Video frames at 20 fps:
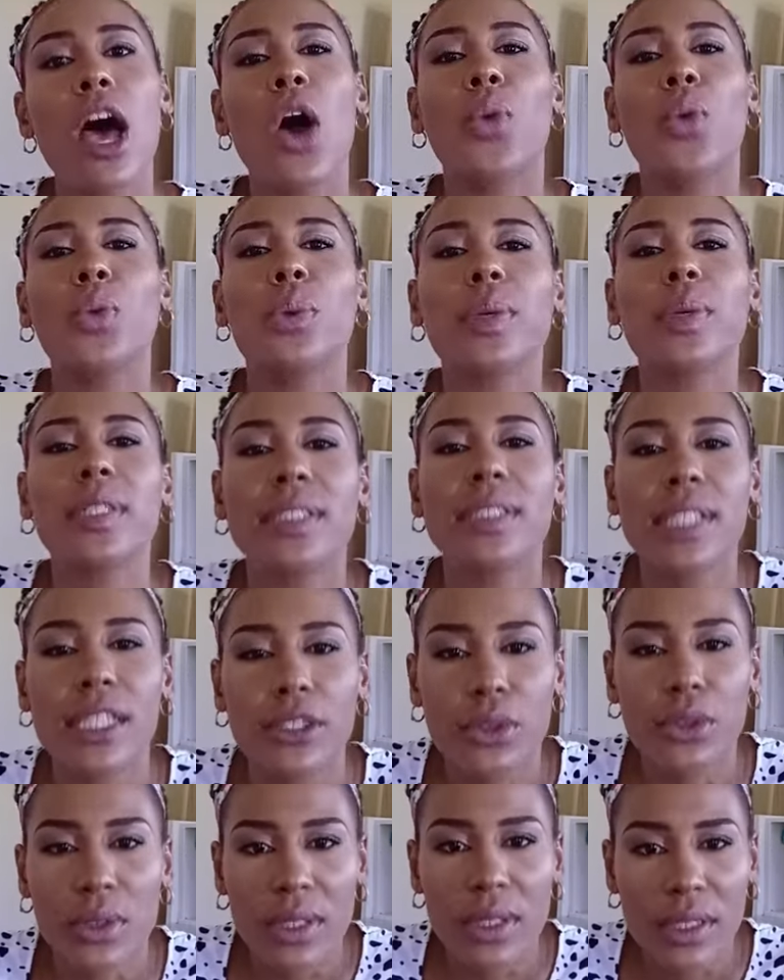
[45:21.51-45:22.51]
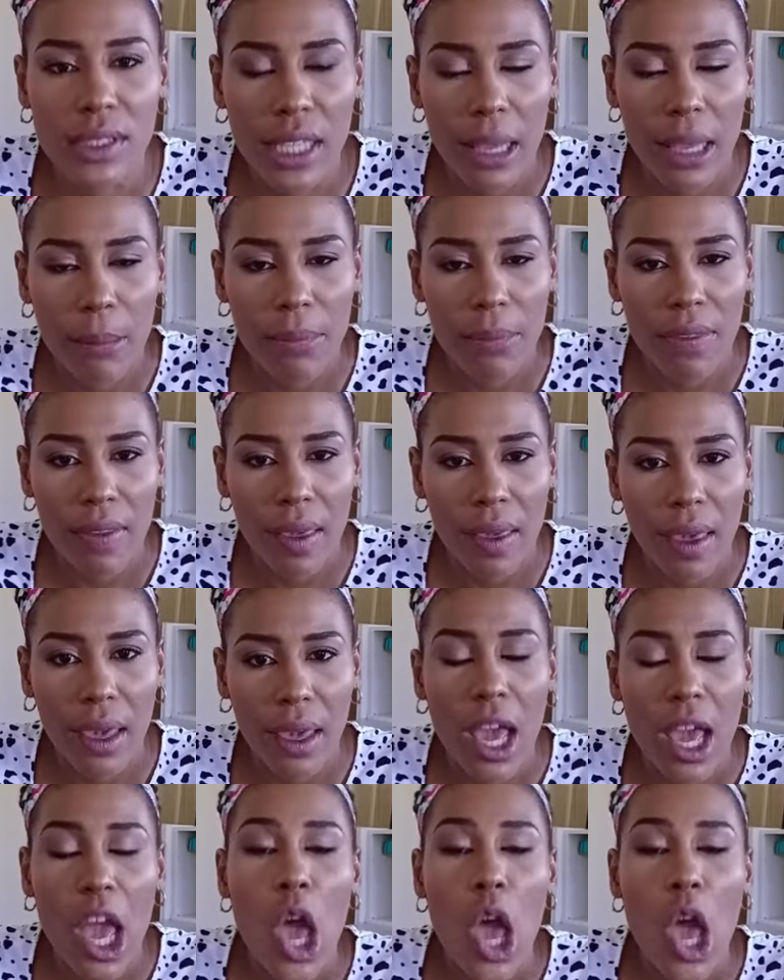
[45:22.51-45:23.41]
we will then do the same thing.